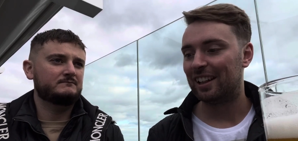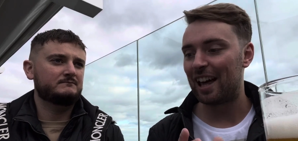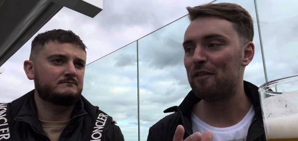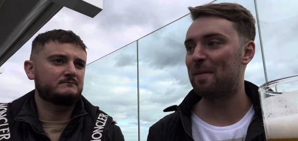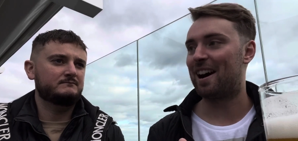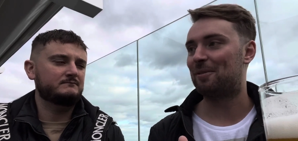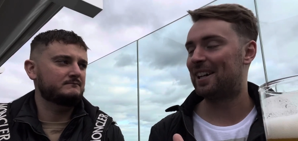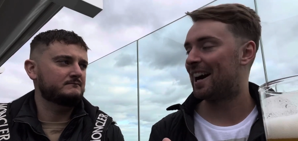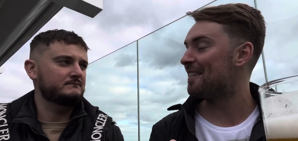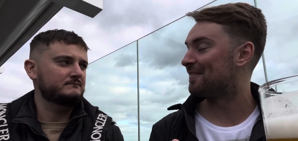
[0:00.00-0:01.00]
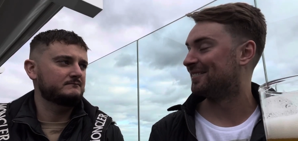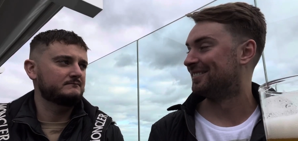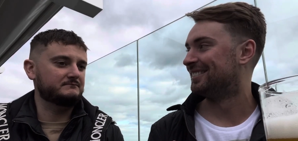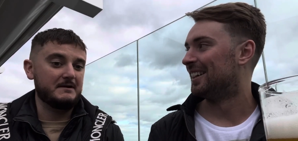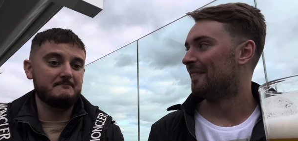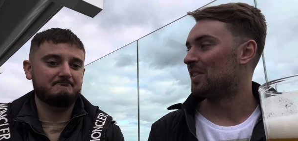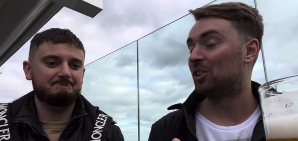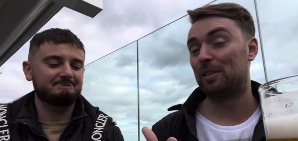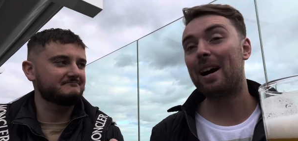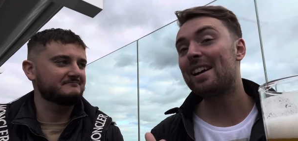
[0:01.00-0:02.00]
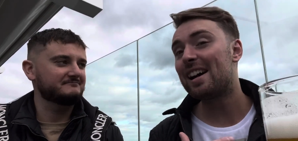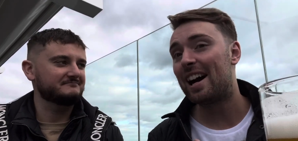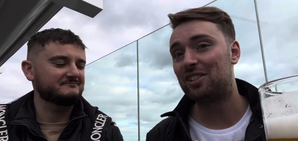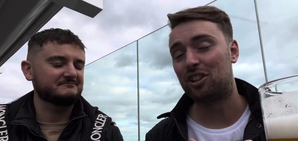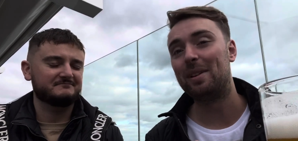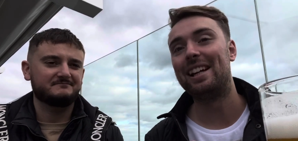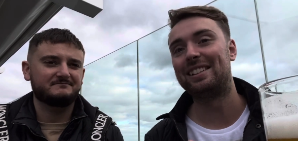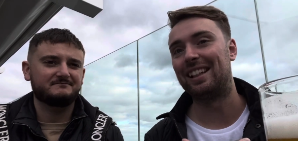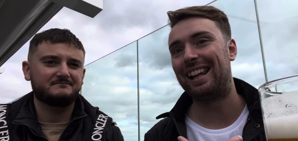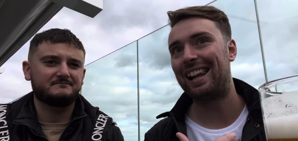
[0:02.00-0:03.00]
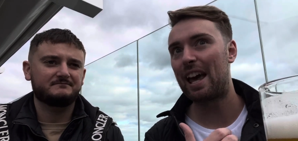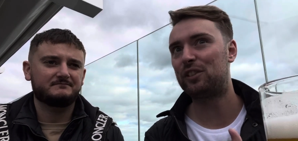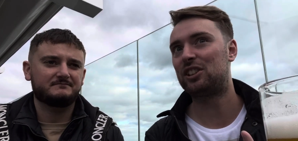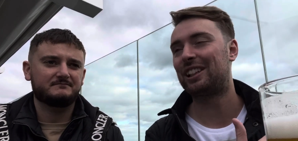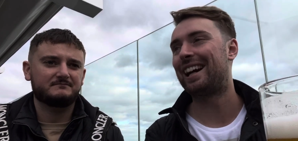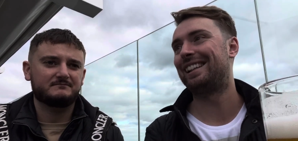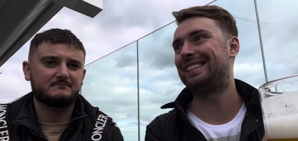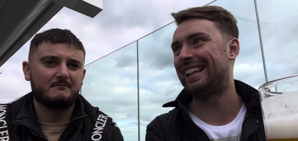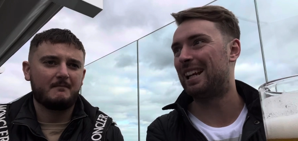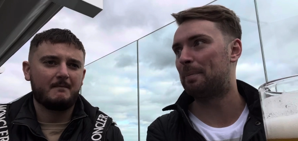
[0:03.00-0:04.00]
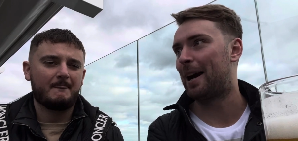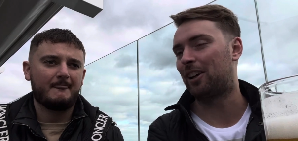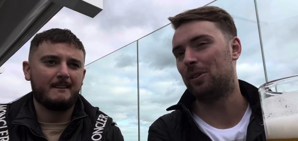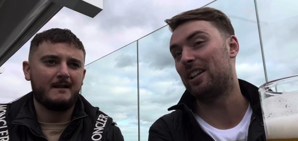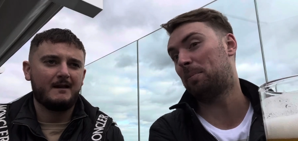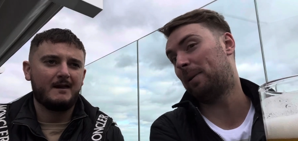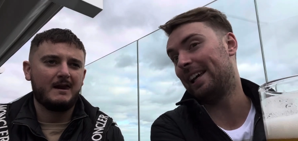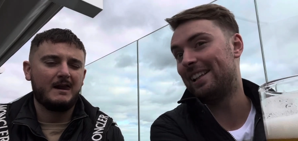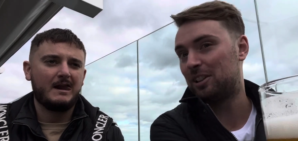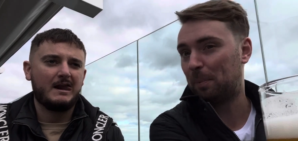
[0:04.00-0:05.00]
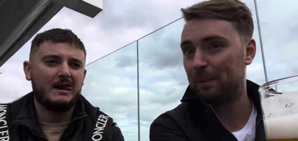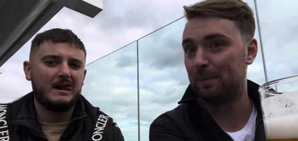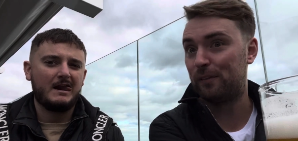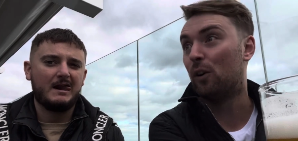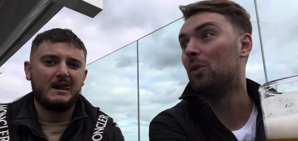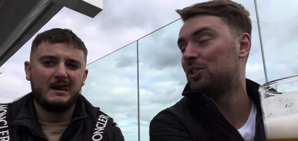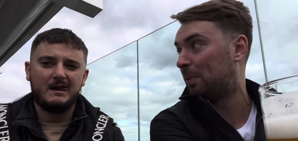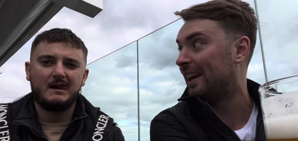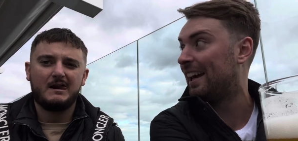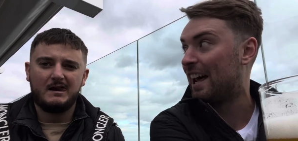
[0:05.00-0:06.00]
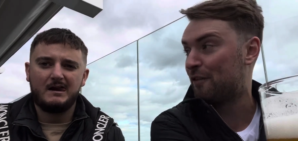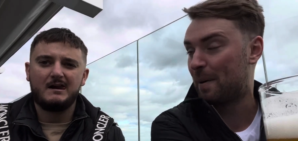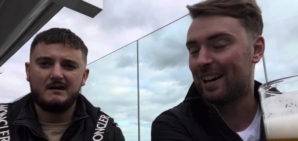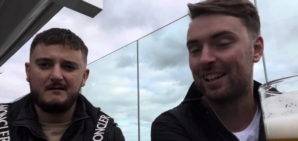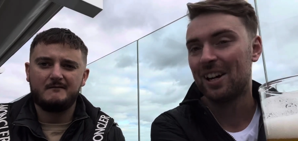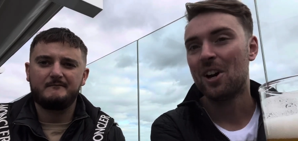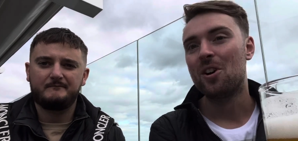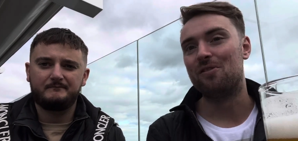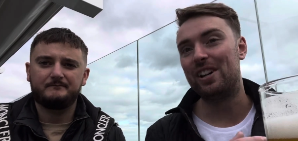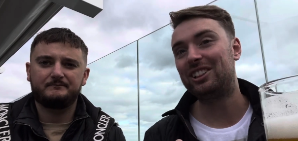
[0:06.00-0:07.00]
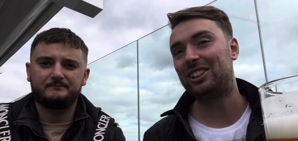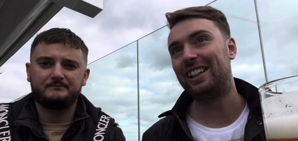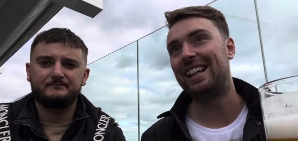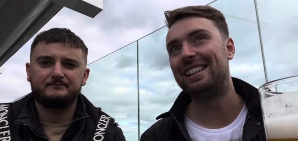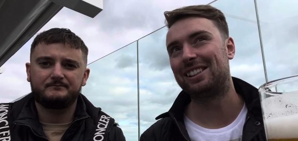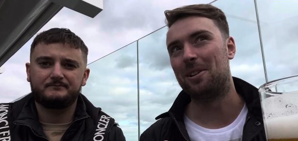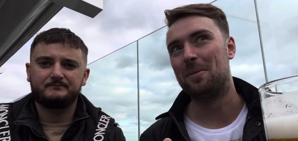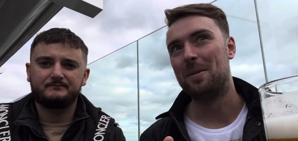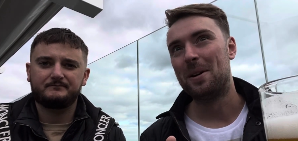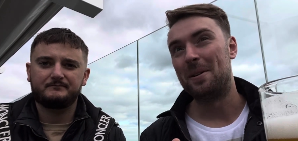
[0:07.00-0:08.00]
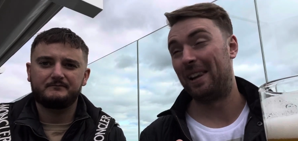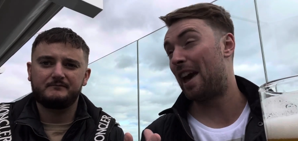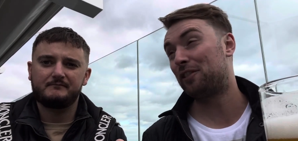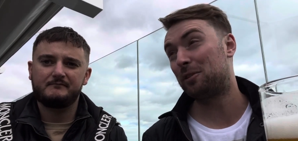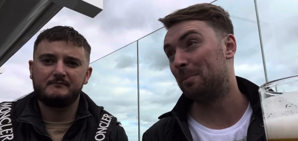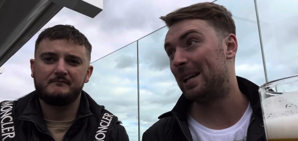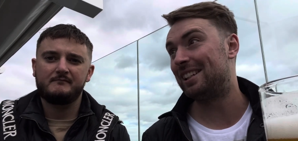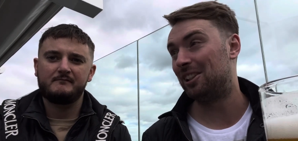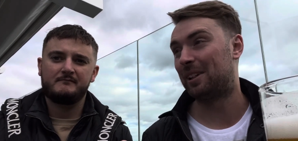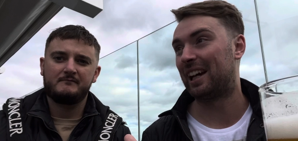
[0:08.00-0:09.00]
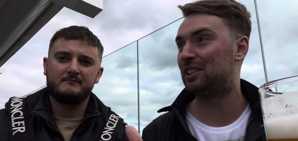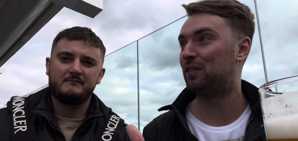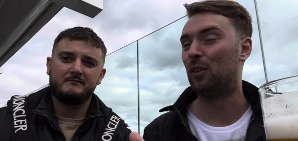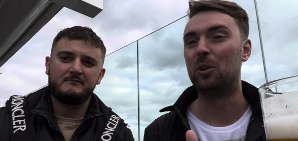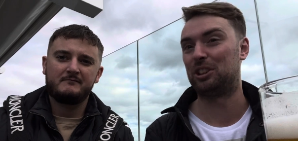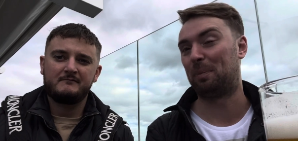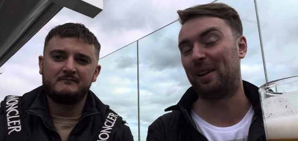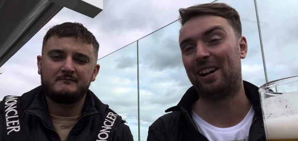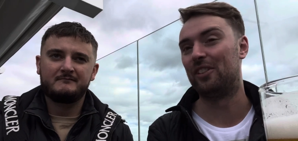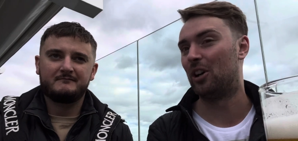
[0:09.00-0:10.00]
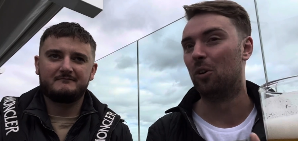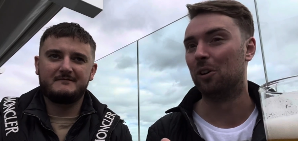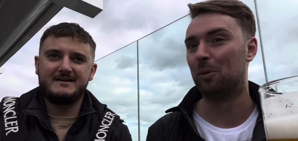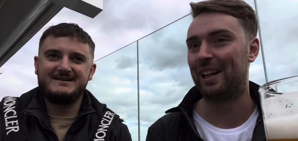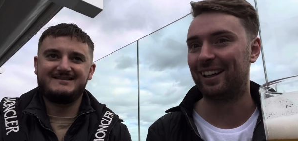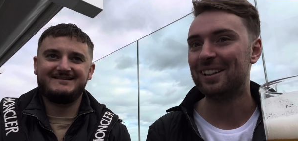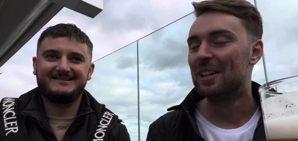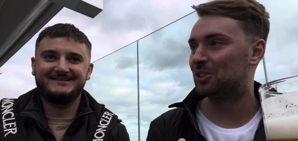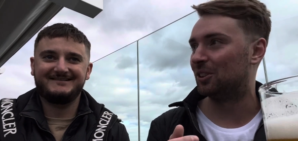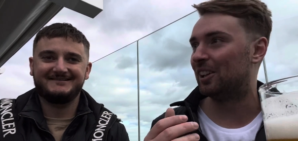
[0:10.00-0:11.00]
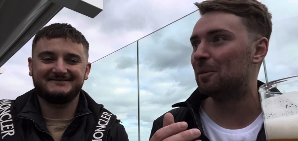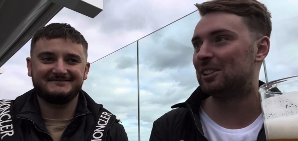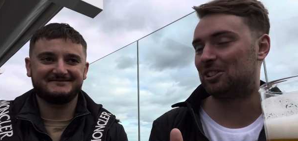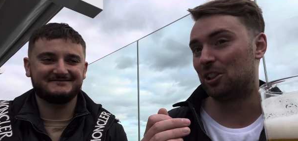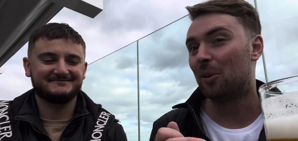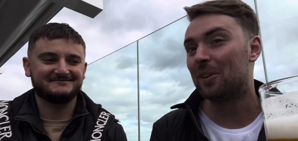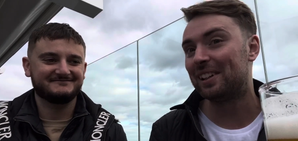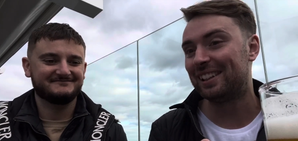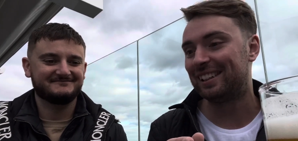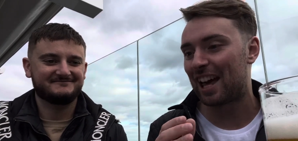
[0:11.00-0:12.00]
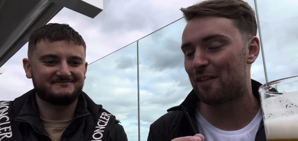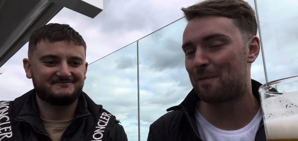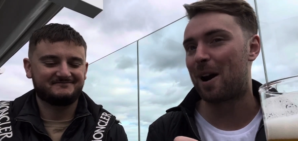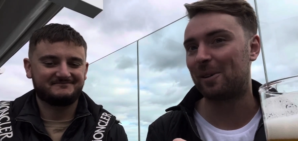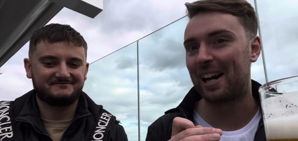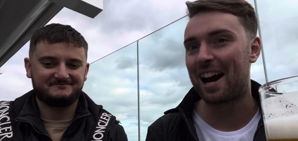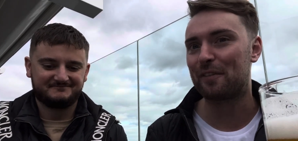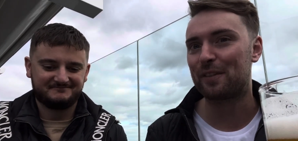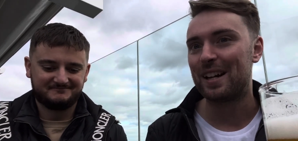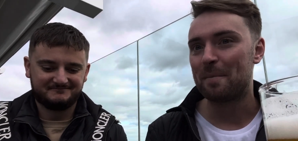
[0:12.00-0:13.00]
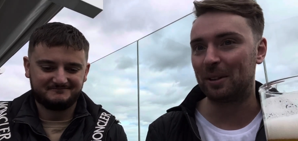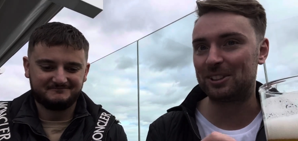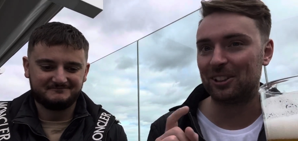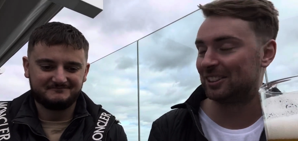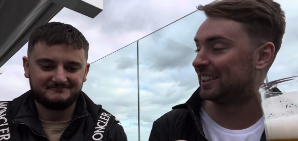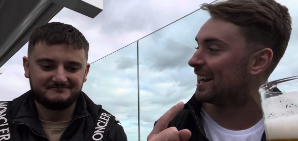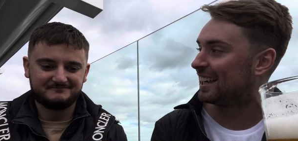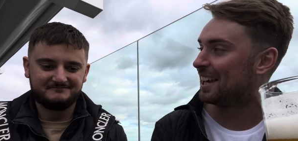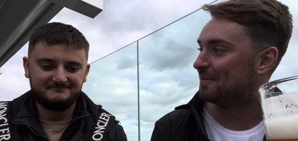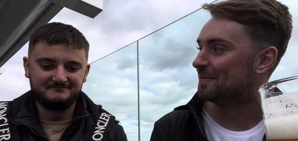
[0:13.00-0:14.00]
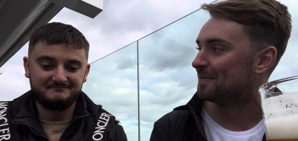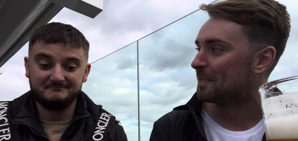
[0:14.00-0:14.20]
Speaker 1: left back we have. Yep. Because in my eyes, Dummett is a left-sided centre back who gets played to force to play left back. Ritchie is a left mid who gets forced to play on the whole wing. So Lewis is the only left back we have, but still doesn't get a game